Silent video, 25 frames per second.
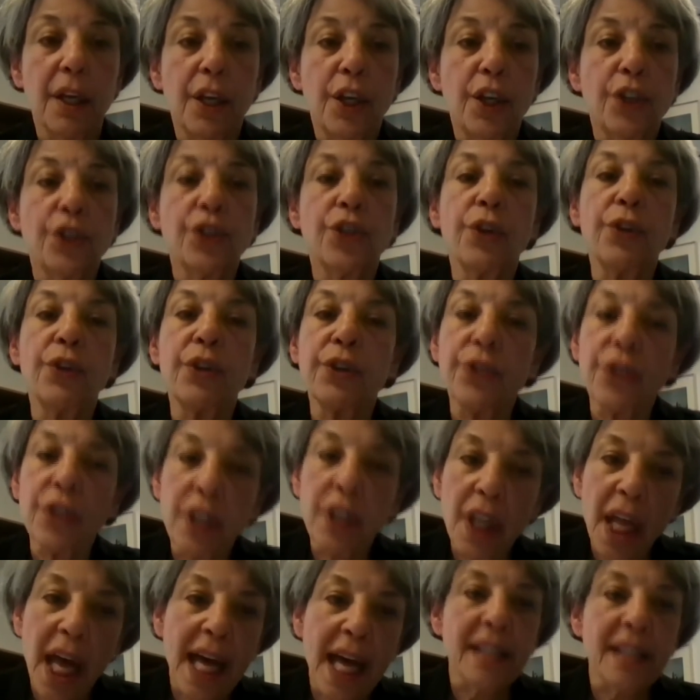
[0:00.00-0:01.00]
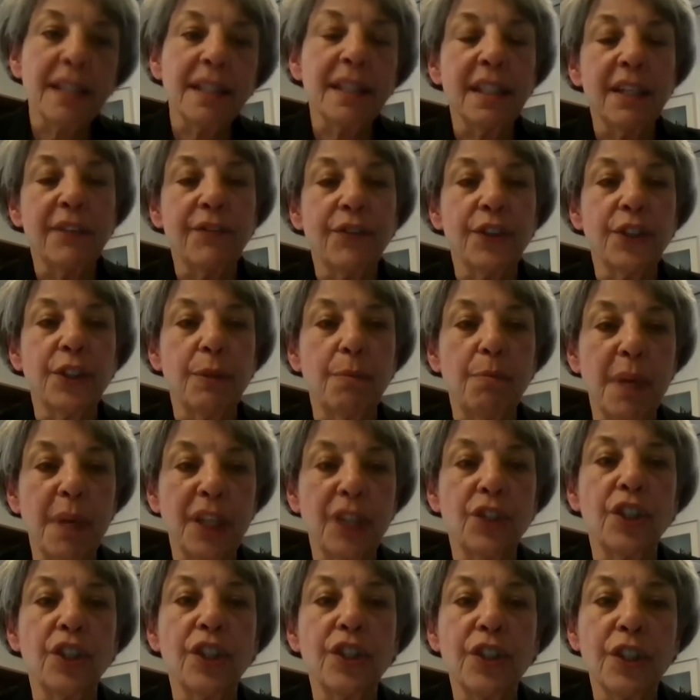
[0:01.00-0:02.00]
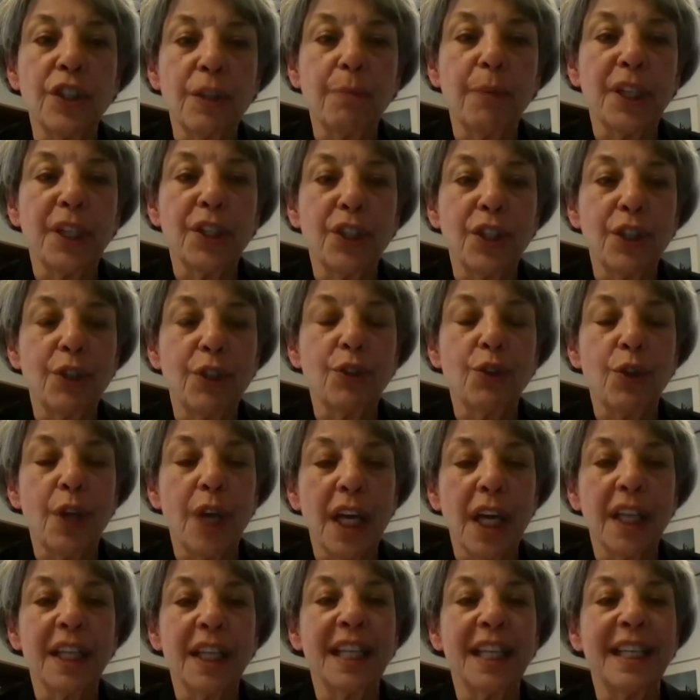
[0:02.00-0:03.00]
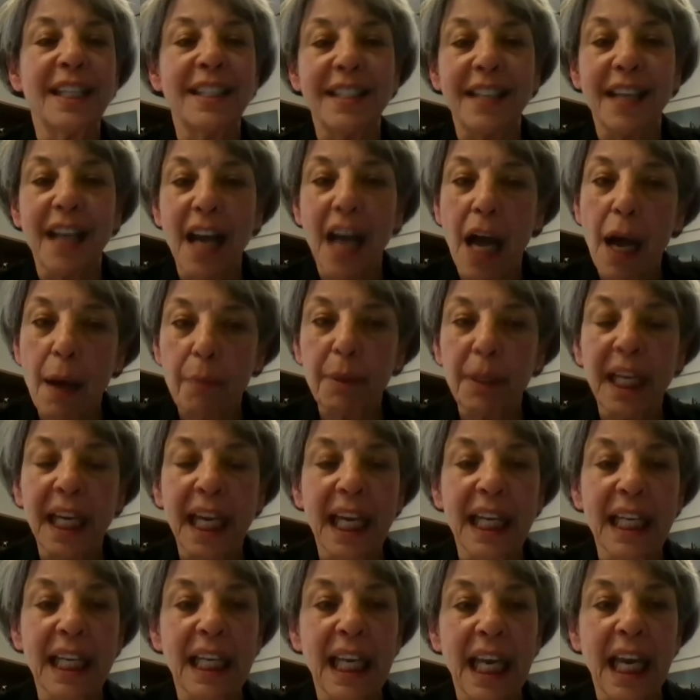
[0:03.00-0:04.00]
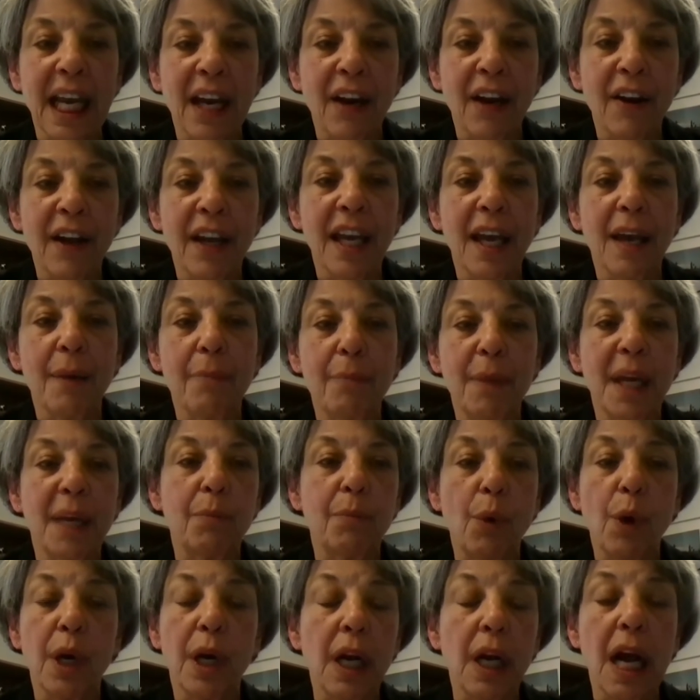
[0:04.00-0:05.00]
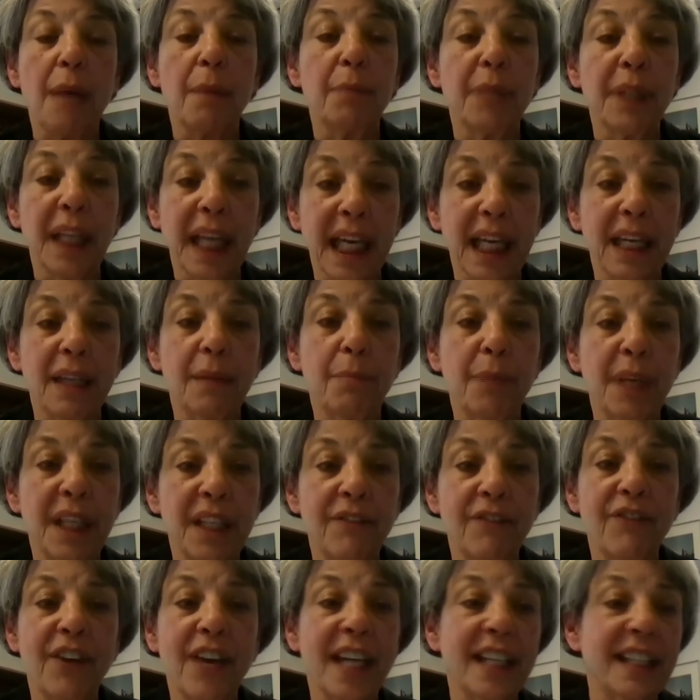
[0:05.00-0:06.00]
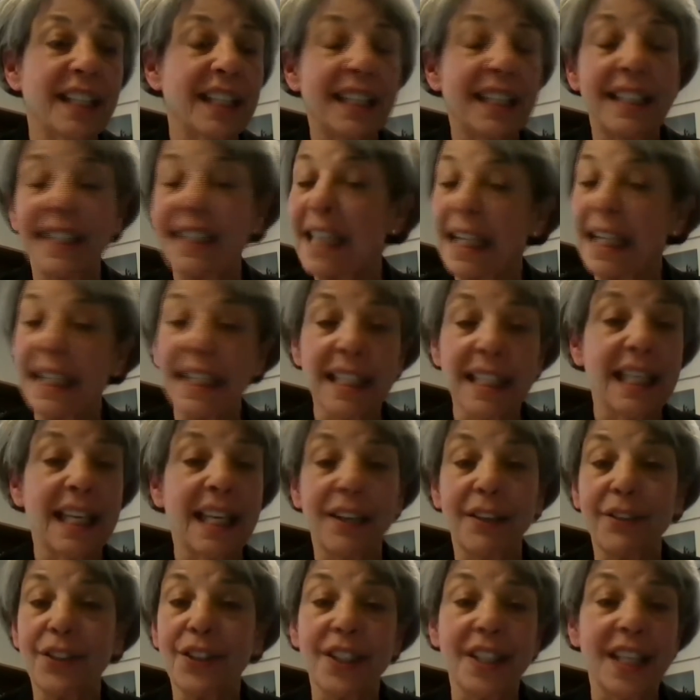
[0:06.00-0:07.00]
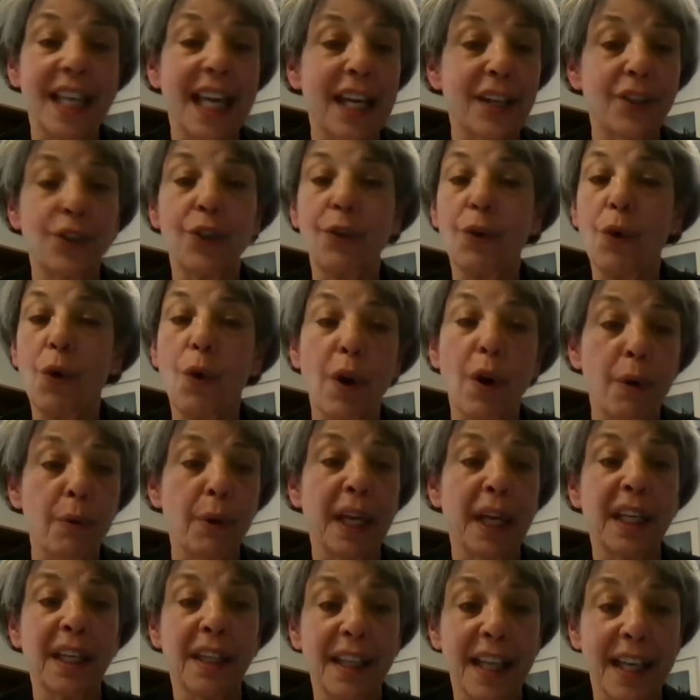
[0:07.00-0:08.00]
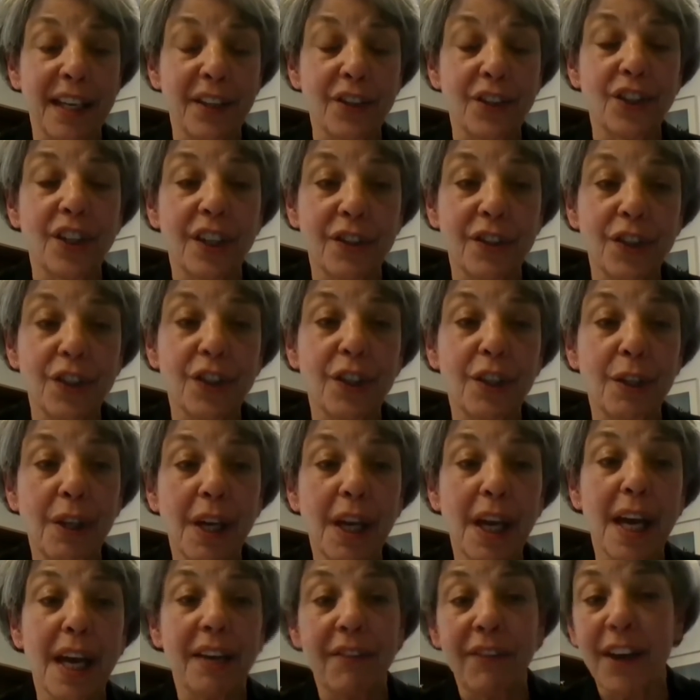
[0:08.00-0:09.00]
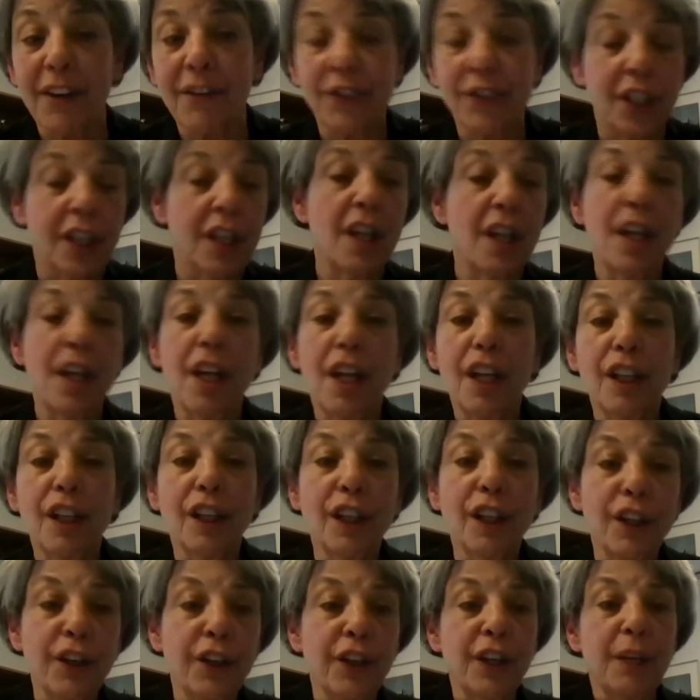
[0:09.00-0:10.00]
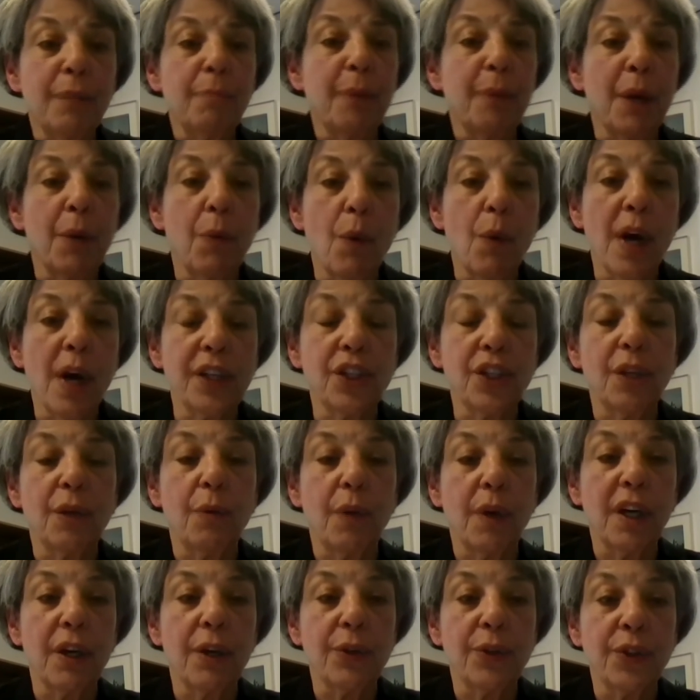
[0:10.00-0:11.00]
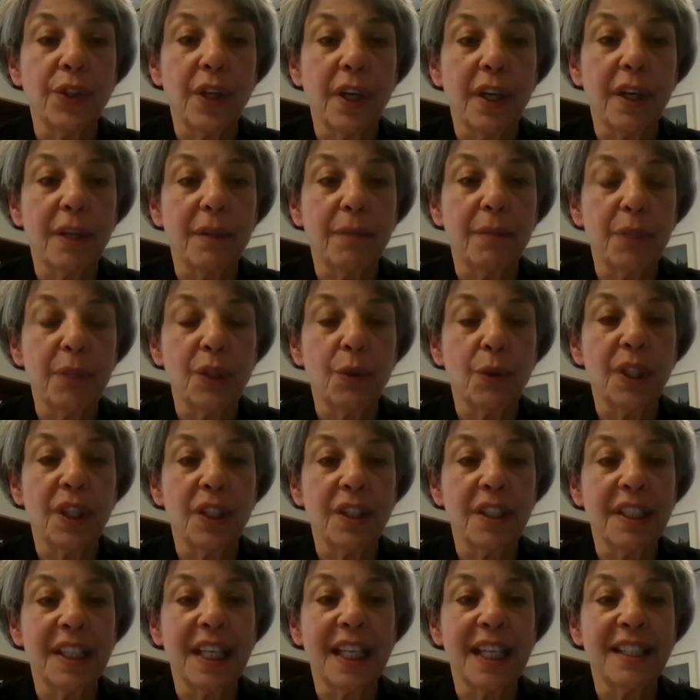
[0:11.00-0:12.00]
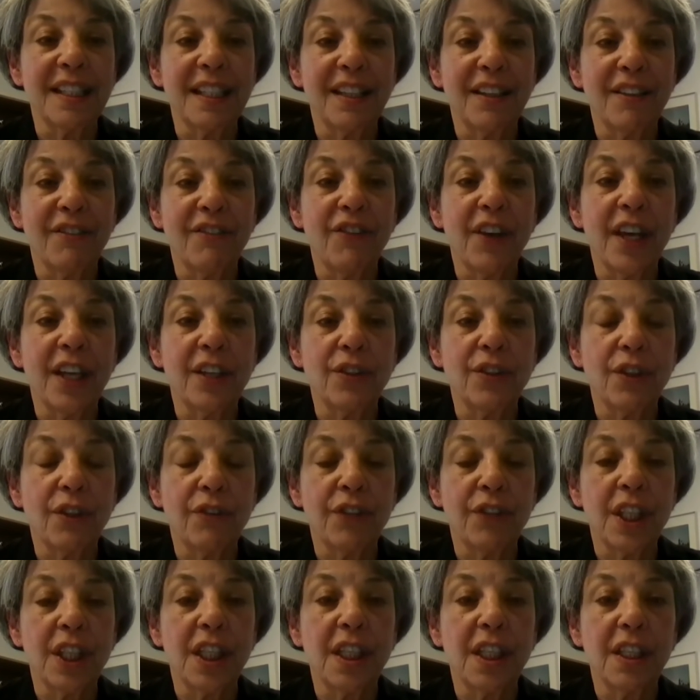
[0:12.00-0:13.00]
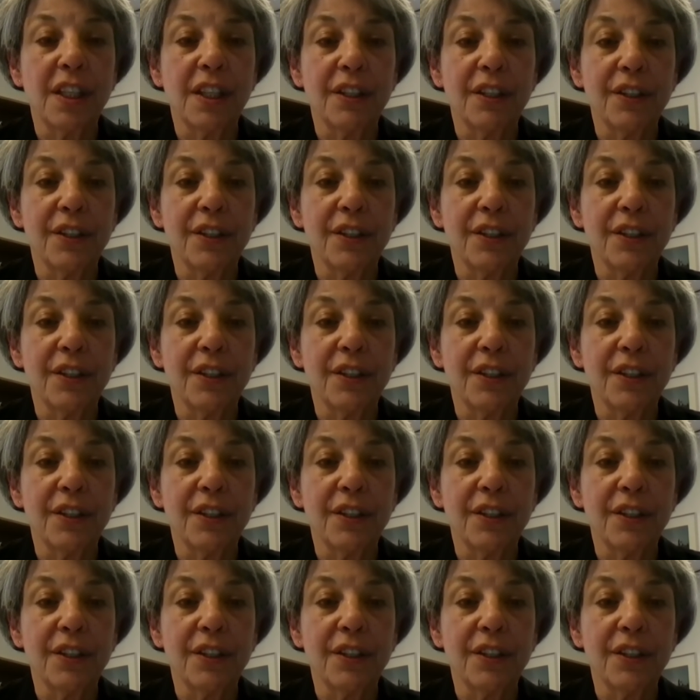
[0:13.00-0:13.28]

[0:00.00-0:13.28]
So there's lots of different dimensions to budget neutrality. It's a complicated area, made more complicated by the fact that it's not set out in statute or regulation. So you kind of have to learn it by watching what goes on between the states and the feds over the years.